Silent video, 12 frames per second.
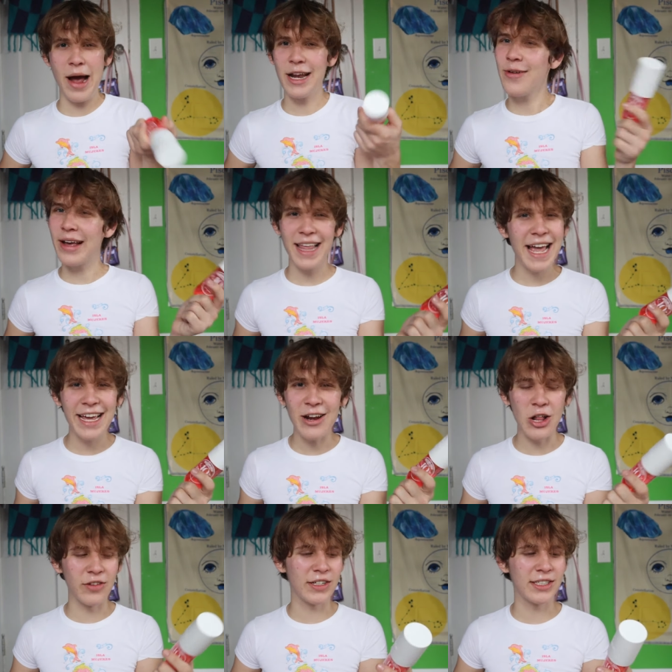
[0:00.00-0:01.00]
why do I like it
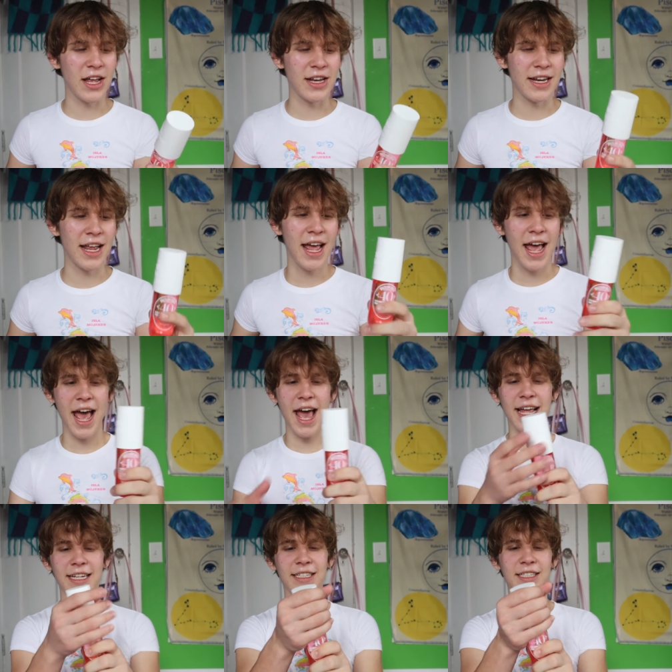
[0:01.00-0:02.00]
all of a sudden?
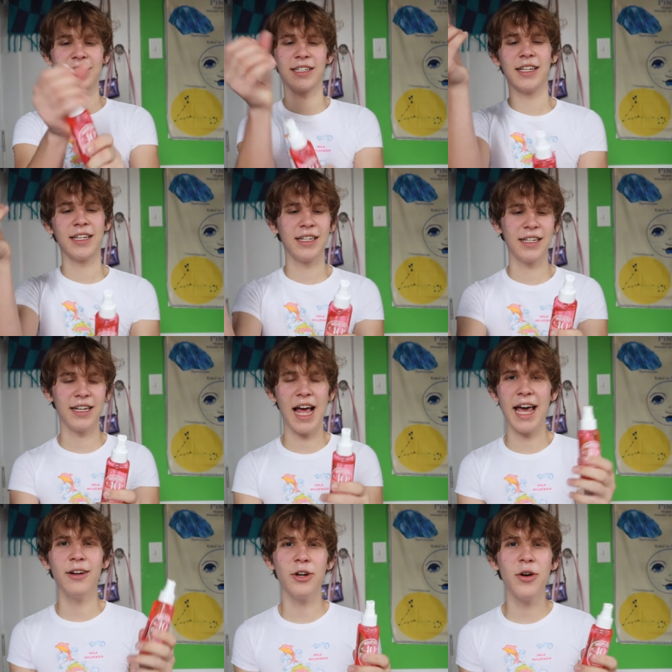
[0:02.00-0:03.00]
And
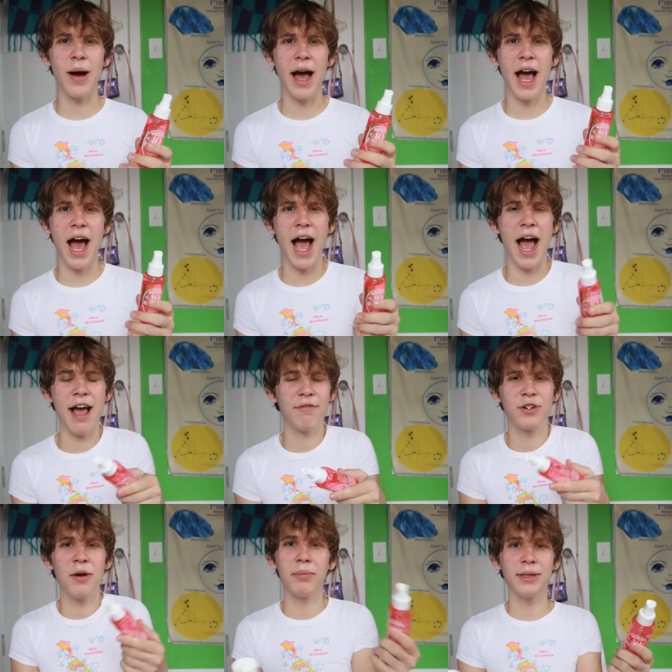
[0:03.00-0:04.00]
I don't know, I,
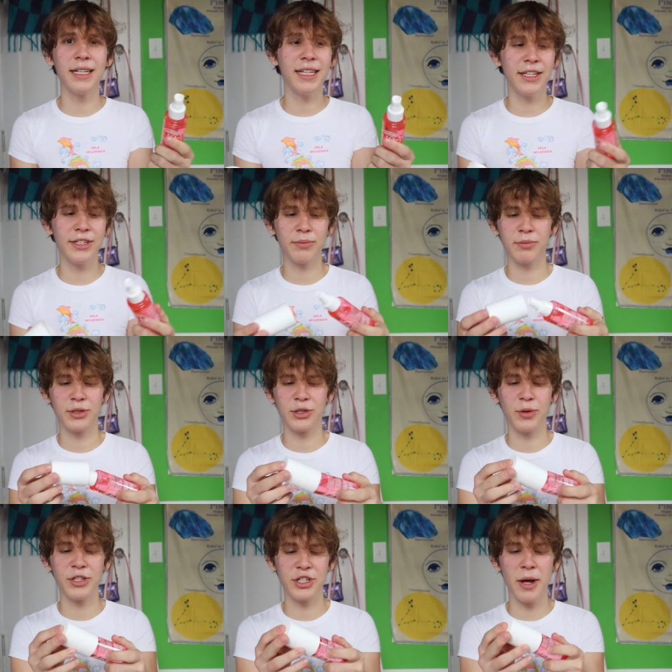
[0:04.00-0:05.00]
have completely
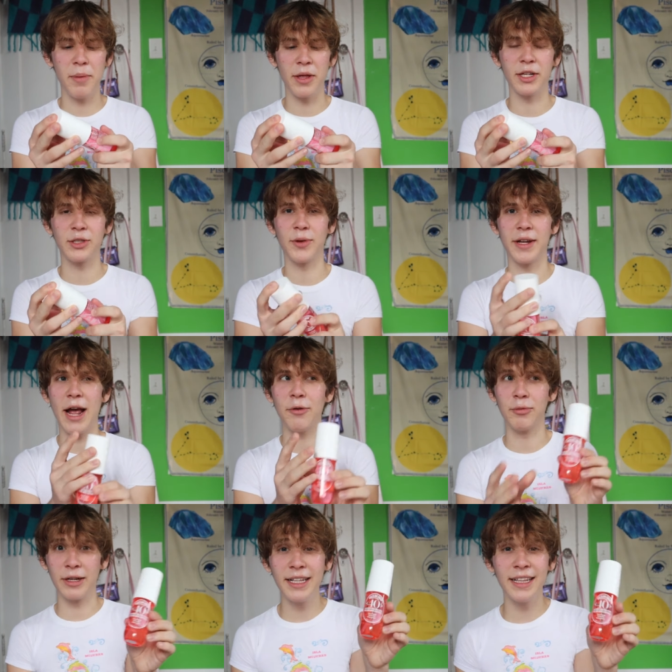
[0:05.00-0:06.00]
switched up on this one. I
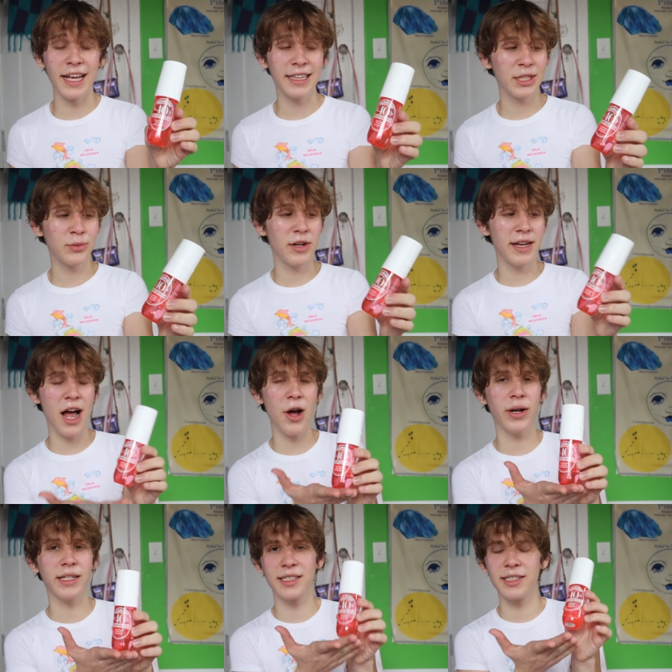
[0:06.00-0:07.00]
really like this one
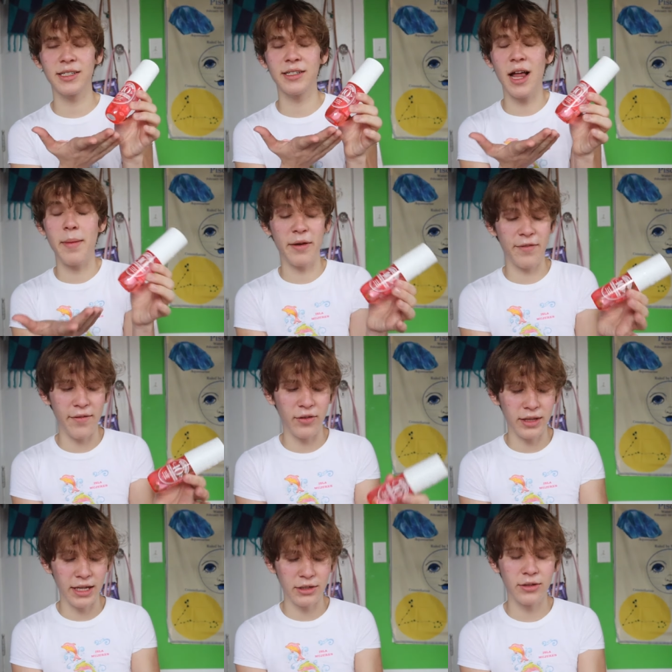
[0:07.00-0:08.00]
now. It's not my
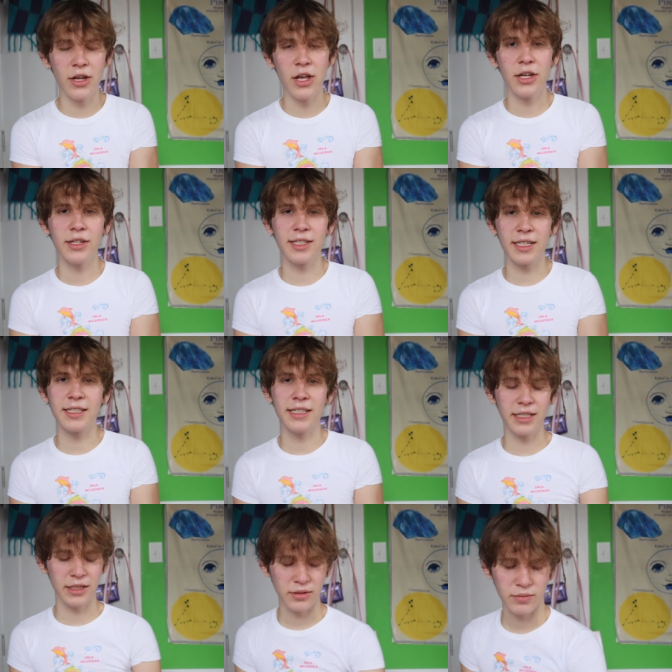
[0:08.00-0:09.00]
favorite, like
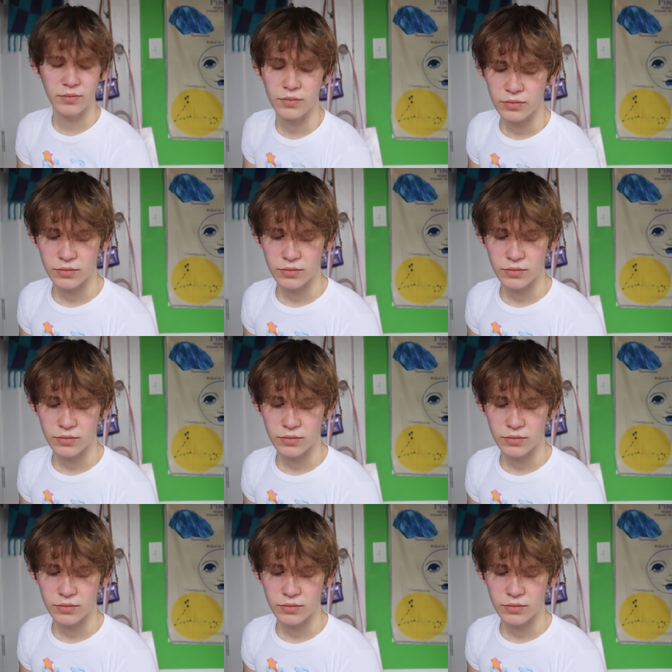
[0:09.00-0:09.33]
60,